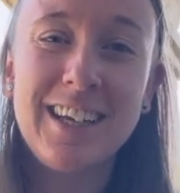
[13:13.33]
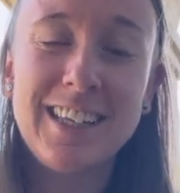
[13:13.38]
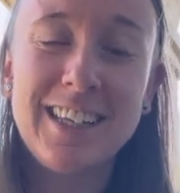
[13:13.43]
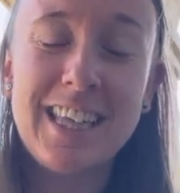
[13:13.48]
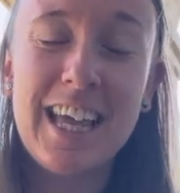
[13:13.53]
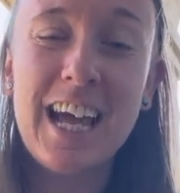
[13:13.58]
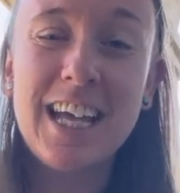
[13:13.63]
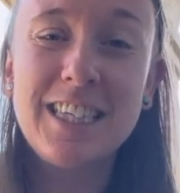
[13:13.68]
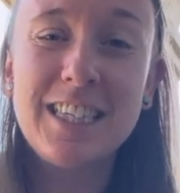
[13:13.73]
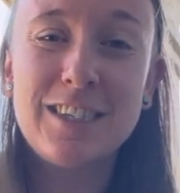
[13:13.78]

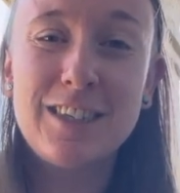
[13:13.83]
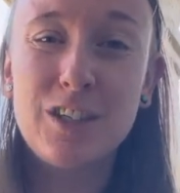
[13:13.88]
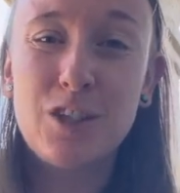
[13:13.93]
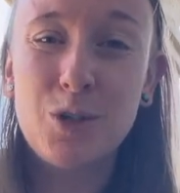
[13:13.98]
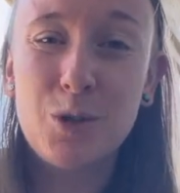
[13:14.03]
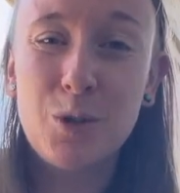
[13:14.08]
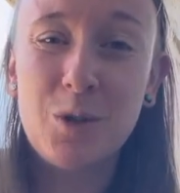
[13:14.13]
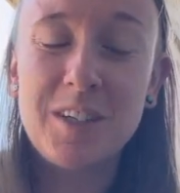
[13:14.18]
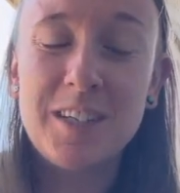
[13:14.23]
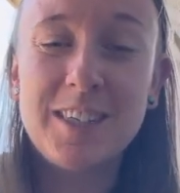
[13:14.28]
That's the
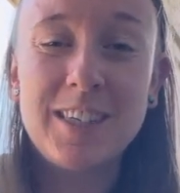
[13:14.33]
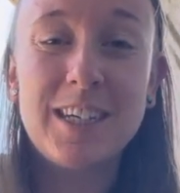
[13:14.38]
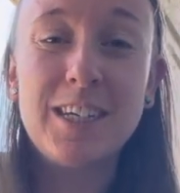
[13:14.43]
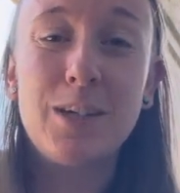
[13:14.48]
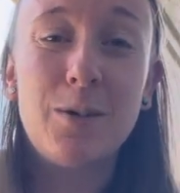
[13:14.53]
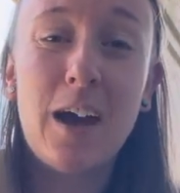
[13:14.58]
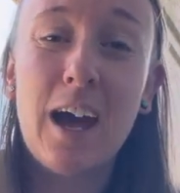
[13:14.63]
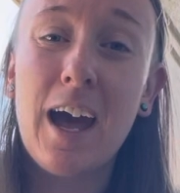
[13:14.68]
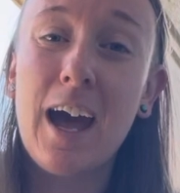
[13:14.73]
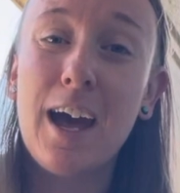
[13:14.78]
choice that
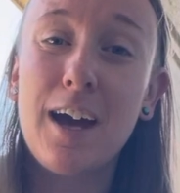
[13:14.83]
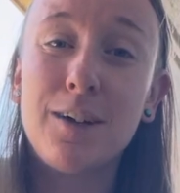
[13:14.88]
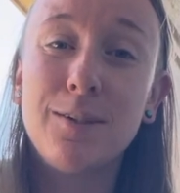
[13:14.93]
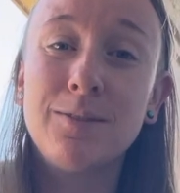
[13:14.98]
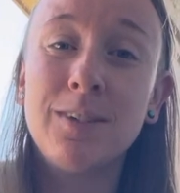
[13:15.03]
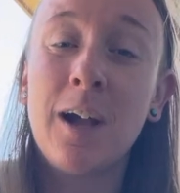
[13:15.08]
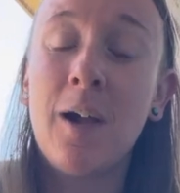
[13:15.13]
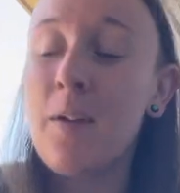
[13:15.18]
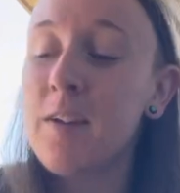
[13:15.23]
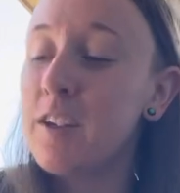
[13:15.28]
you have.
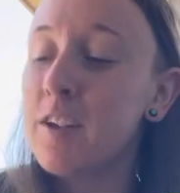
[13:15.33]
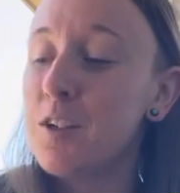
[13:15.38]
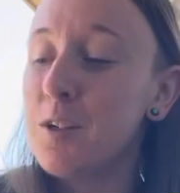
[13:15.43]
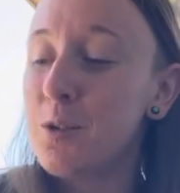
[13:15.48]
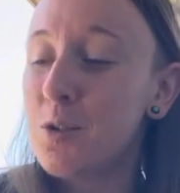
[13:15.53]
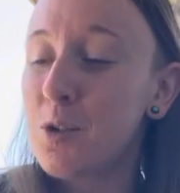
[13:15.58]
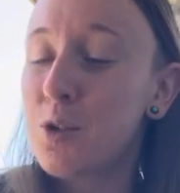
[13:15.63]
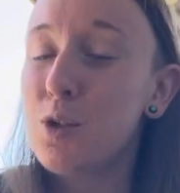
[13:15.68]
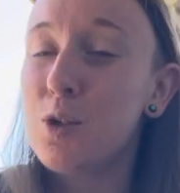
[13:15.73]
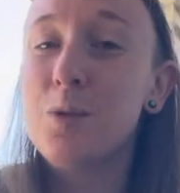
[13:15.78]
You're
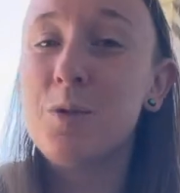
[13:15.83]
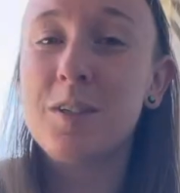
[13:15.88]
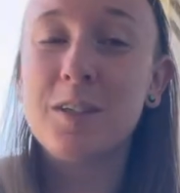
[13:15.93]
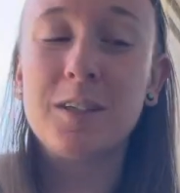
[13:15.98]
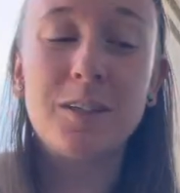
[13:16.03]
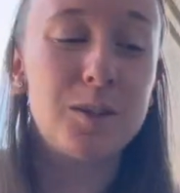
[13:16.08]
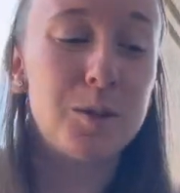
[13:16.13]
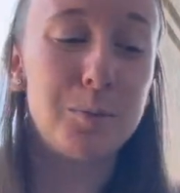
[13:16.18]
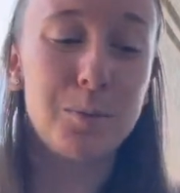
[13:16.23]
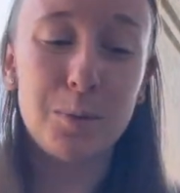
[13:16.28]

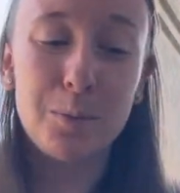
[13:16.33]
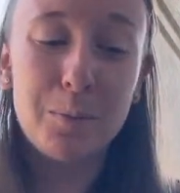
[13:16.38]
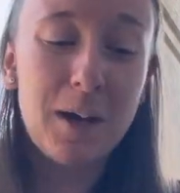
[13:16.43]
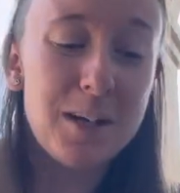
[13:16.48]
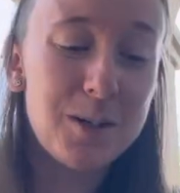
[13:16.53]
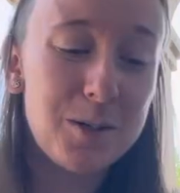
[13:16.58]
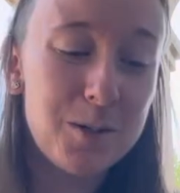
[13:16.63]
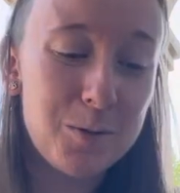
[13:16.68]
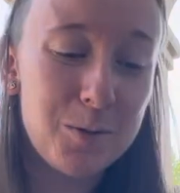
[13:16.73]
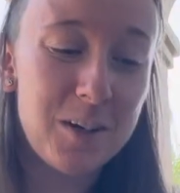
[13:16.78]
choosing to
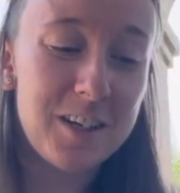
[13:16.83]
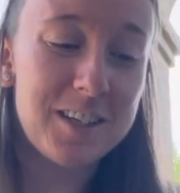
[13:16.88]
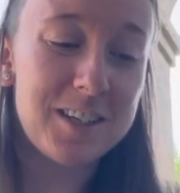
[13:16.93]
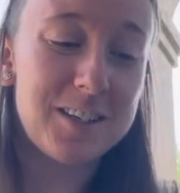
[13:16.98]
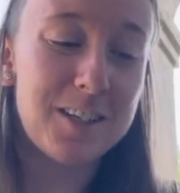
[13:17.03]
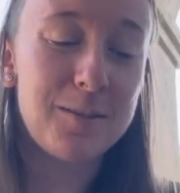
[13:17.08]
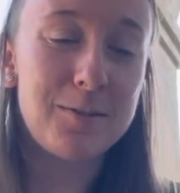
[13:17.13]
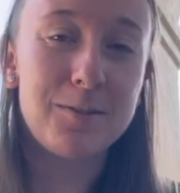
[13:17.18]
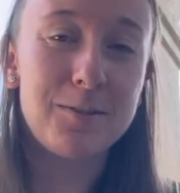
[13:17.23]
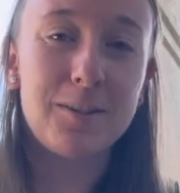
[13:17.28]
perpetuate
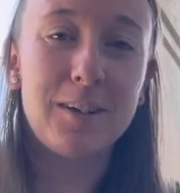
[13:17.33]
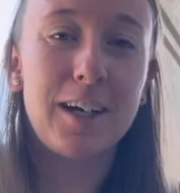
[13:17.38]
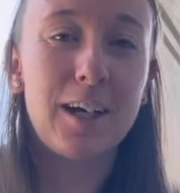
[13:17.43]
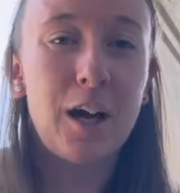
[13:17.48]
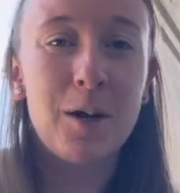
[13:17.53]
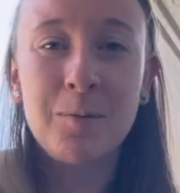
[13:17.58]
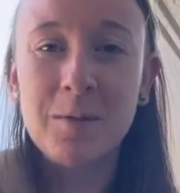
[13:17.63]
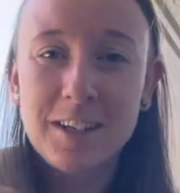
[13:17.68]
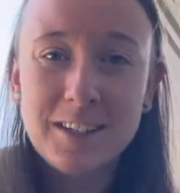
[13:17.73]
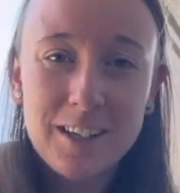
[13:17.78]
suffering.
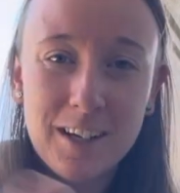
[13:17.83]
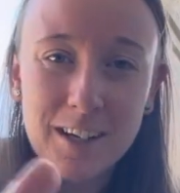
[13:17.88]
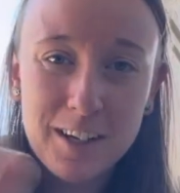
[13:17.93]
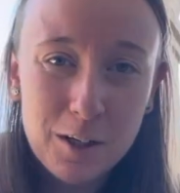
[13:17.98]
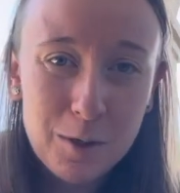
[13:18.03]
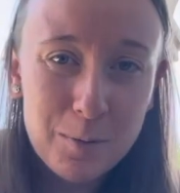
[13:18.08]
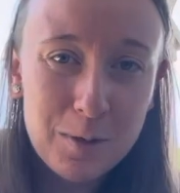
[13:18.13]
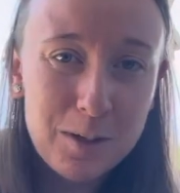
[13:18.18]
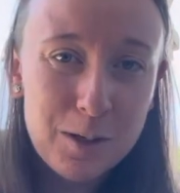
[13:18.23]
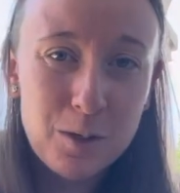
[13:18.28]
I'm not talking
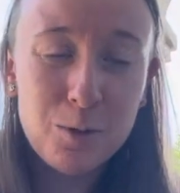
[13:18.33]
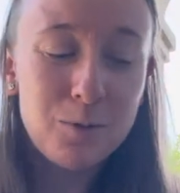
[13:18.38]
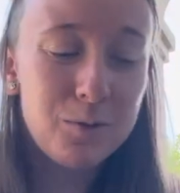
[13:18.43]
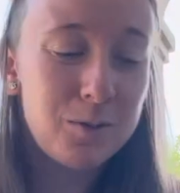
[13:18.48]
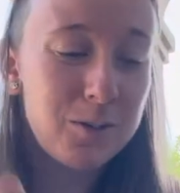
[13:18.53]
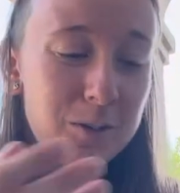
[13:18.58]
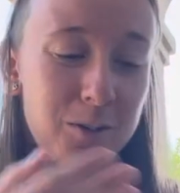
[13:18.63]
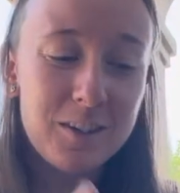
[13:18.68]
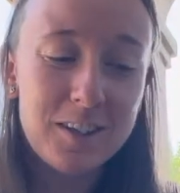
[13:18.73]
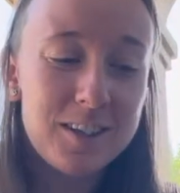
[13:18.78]
about you,
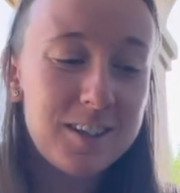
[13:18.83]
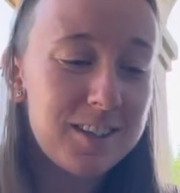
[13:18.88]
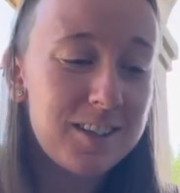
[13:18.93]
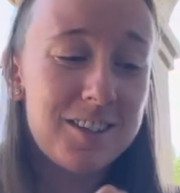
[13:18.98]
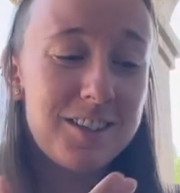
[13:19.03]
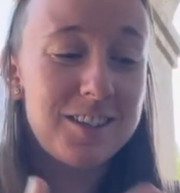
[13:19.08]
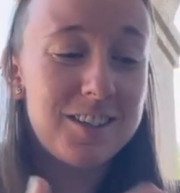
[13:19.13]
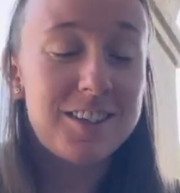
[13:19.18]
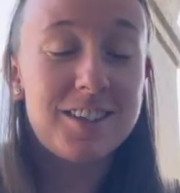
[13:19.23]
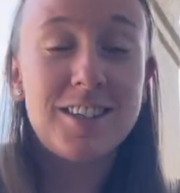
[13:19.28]
viewer. This is
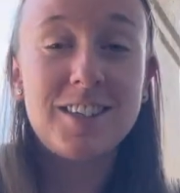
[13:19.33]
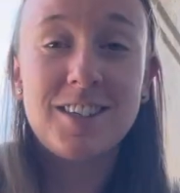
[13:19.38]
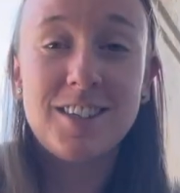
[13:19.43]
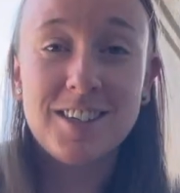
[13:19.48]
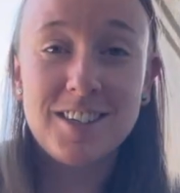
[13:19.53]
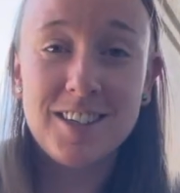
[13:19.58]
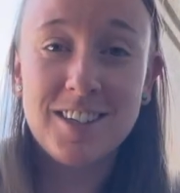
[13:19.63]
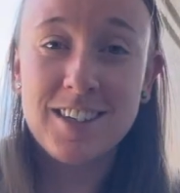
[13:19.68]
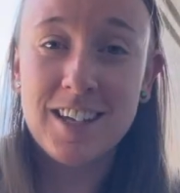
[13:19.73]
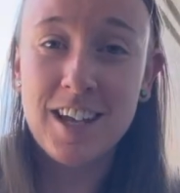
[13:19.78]
just, this
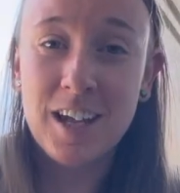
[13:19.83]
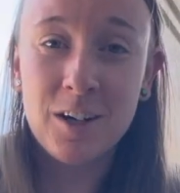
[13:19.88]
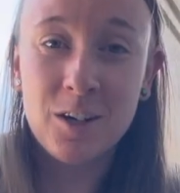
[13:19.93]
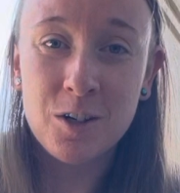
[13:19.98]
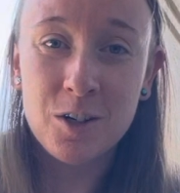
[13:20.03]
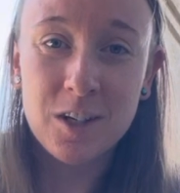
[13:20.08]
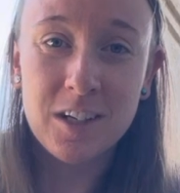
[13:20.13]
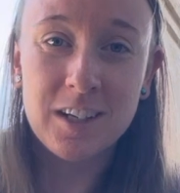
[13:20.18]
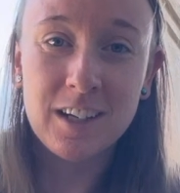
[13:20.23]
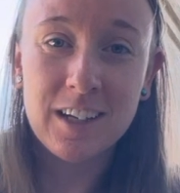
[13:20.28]
is this
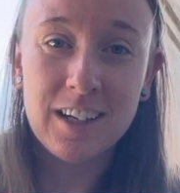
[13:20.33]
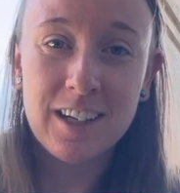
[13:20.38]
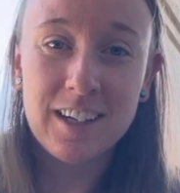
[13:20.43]
energy.